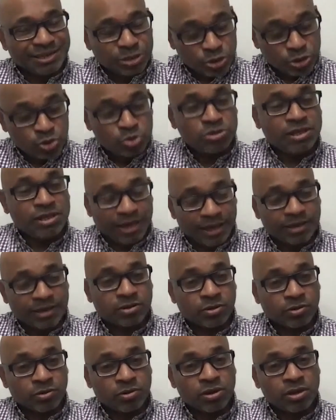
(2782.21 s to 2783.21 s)
do the
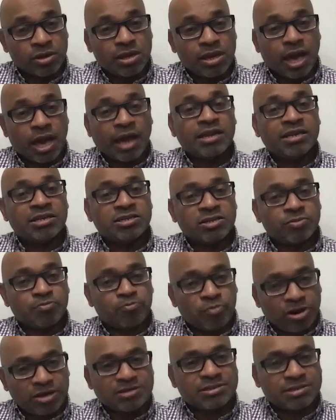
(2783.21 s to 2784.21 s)
echo and
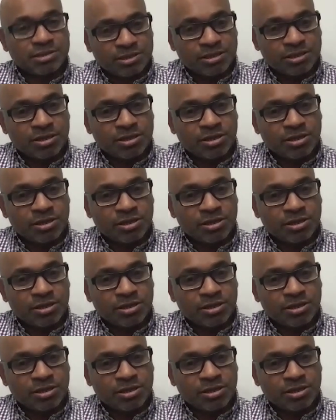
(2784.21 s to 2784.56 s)
interpret